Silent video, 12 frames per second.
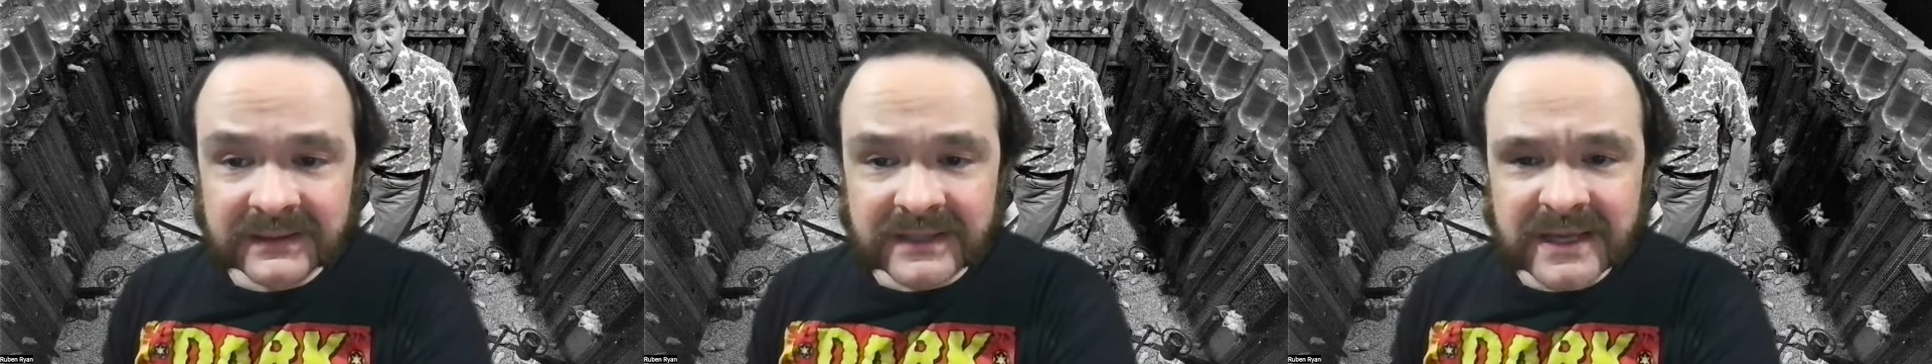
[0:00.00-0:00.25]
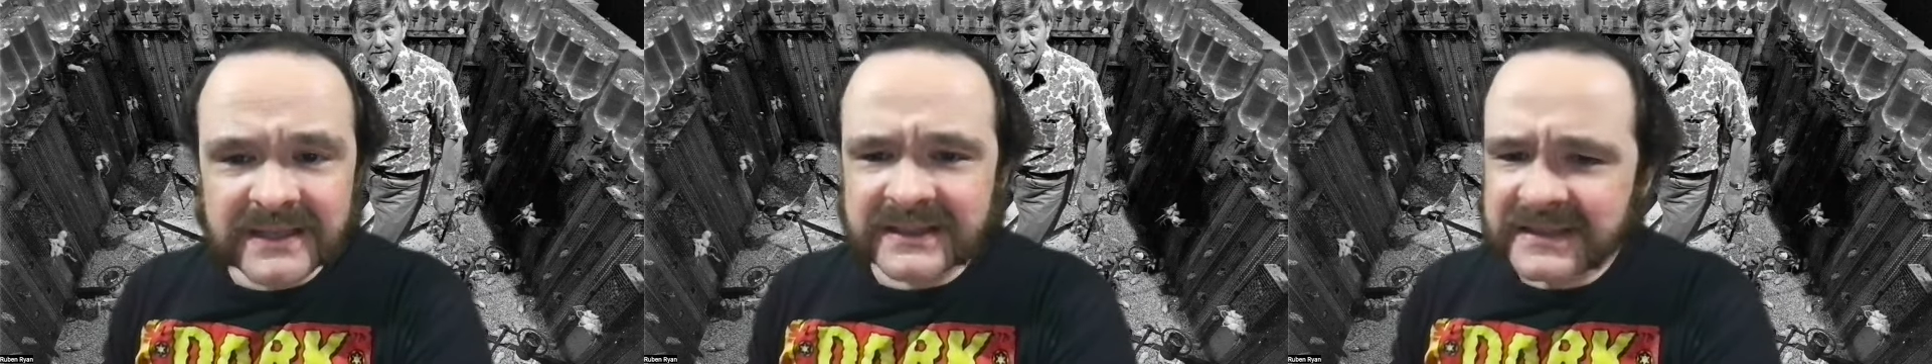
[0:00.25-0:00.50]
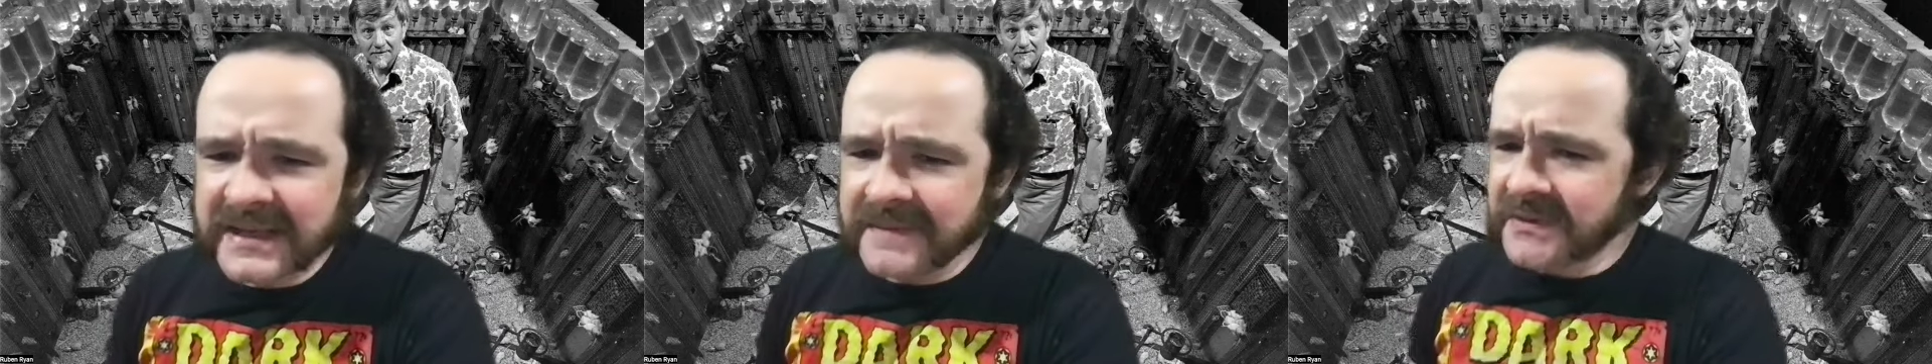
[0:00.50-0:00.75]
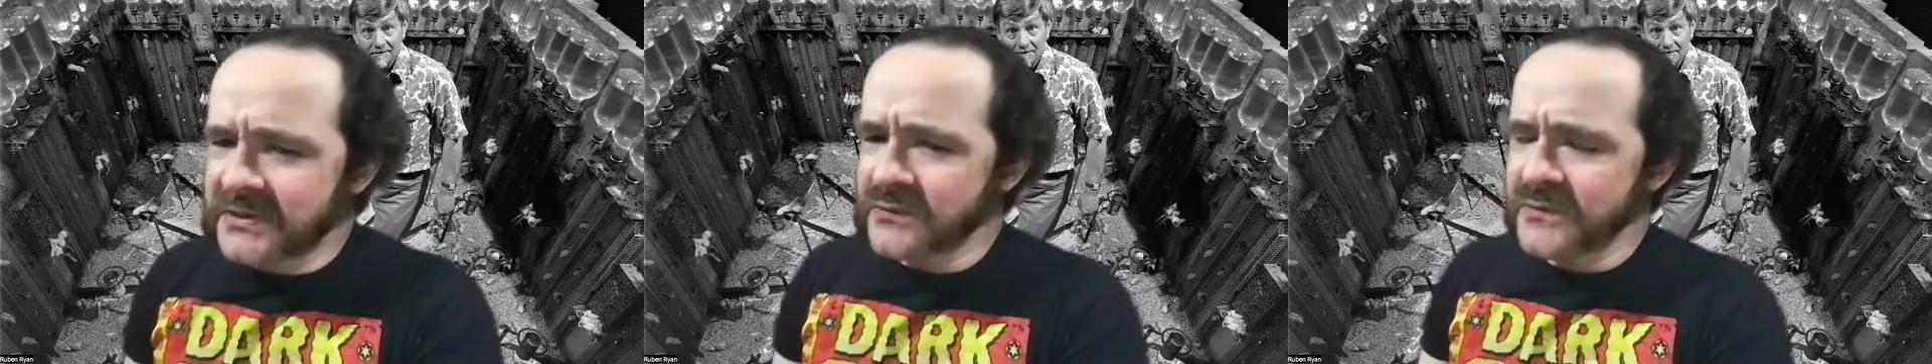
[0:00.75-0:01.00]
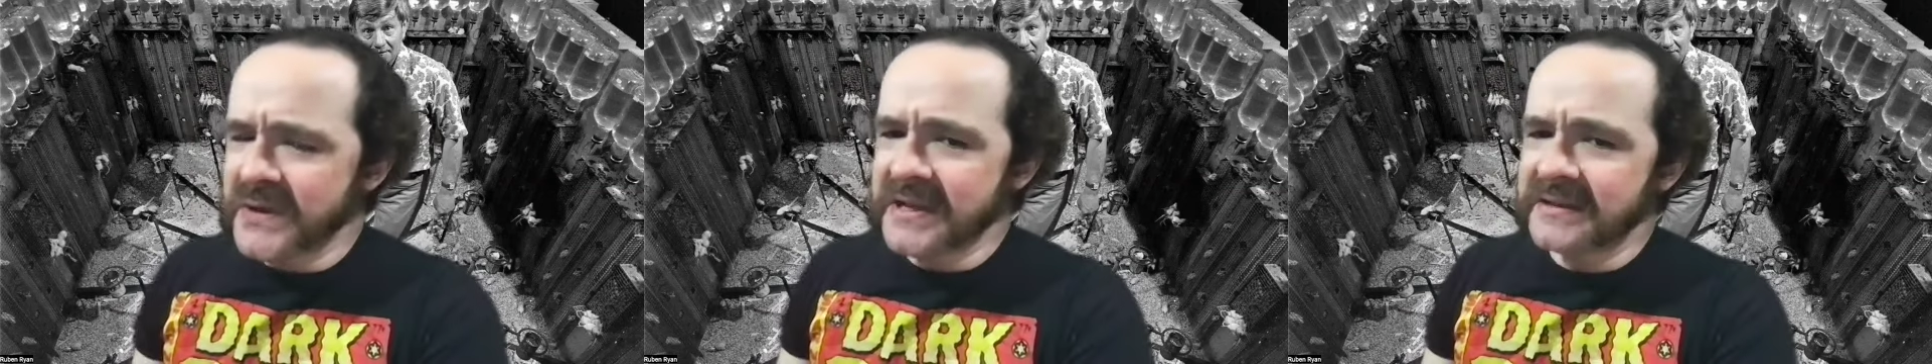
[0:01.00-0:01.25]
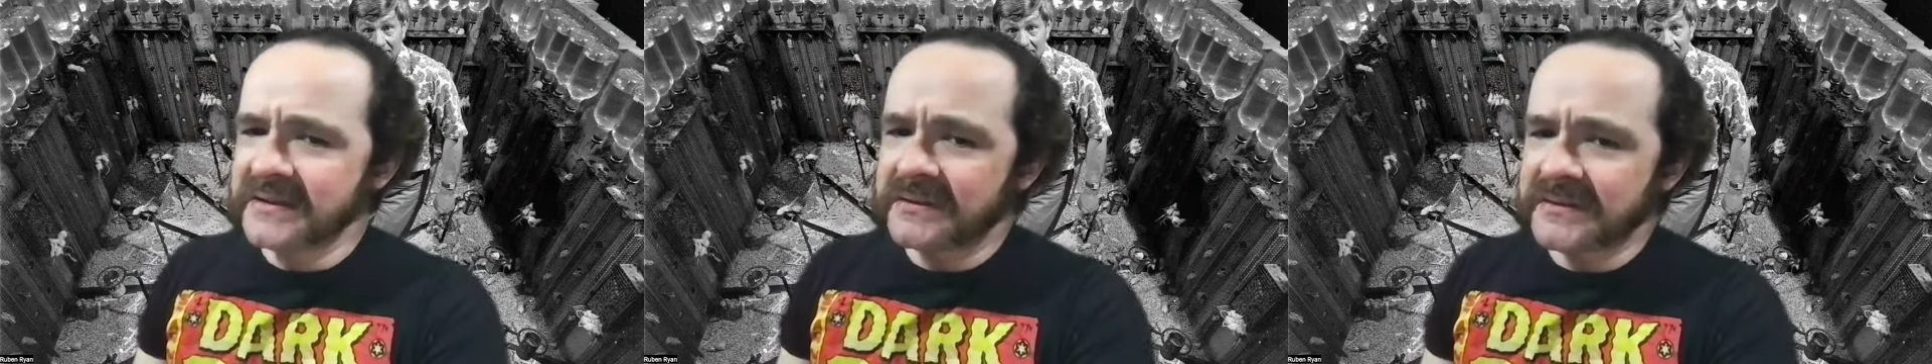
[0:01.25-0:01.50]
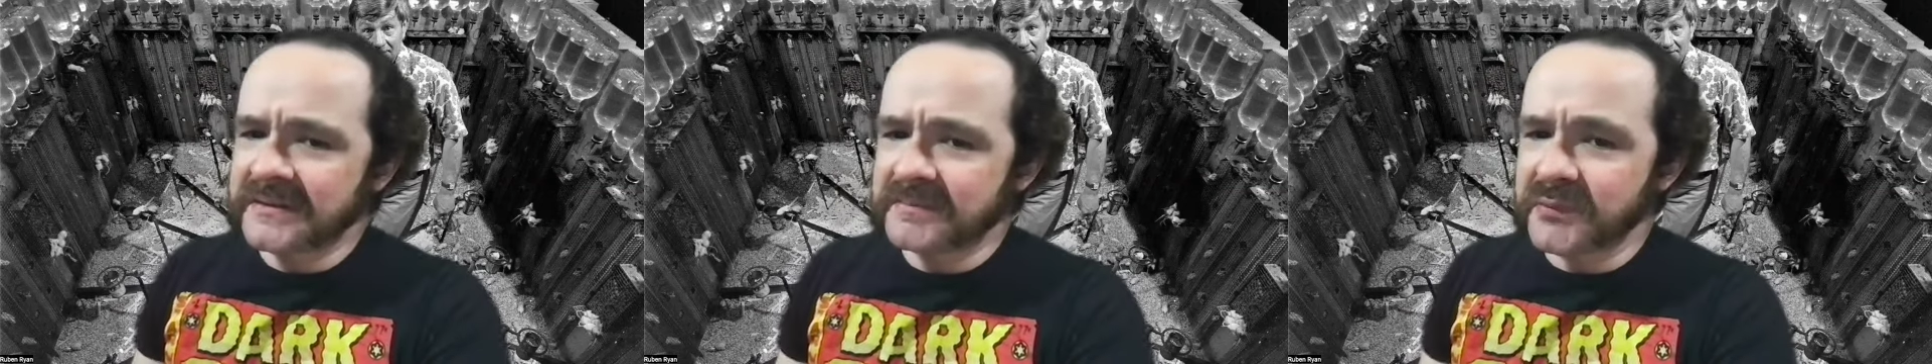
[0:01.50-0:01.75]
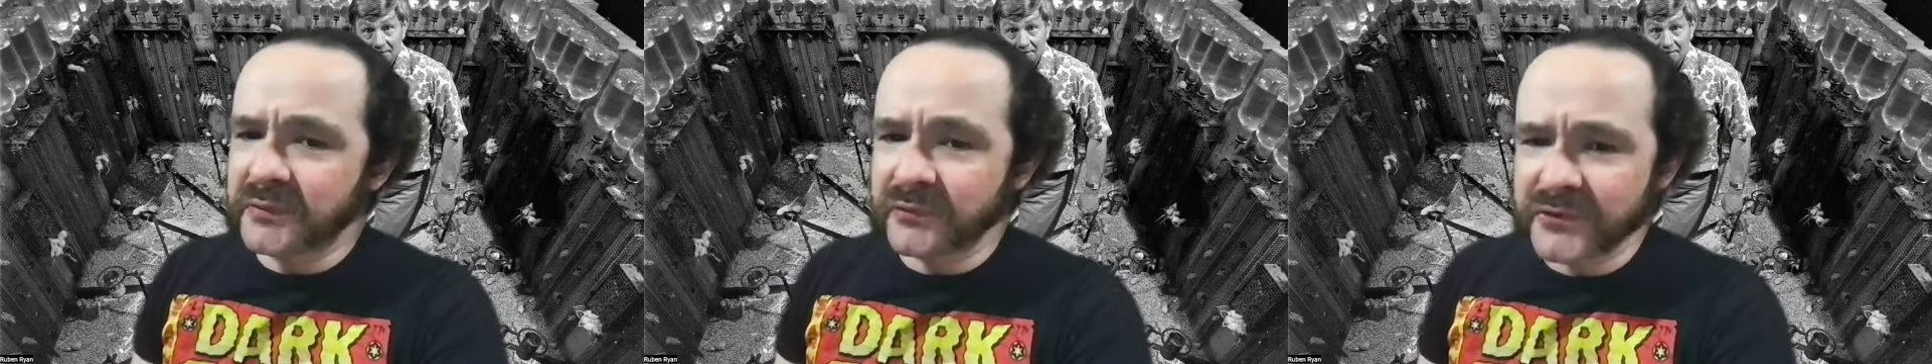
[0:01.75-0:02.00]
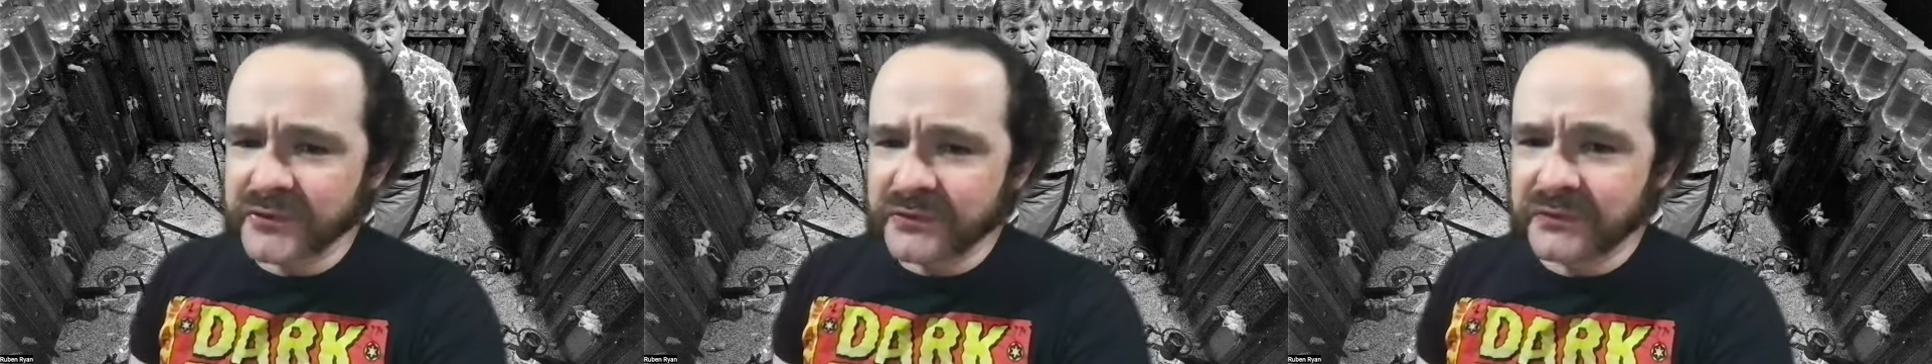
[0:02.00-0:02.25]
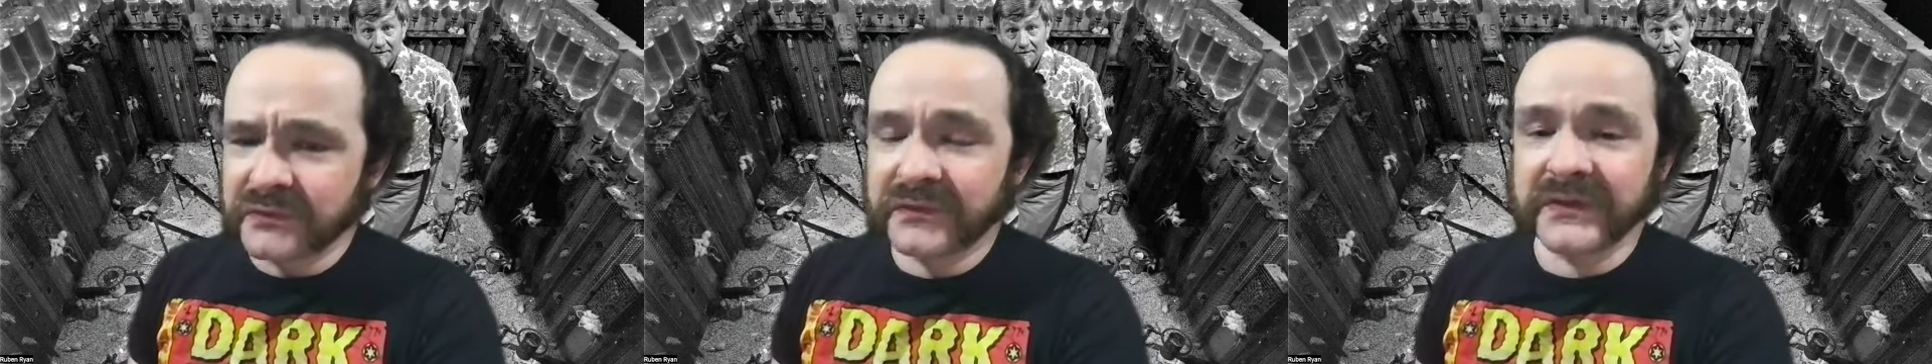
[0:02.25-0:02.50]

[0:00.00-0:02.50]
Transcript: it seemed to improve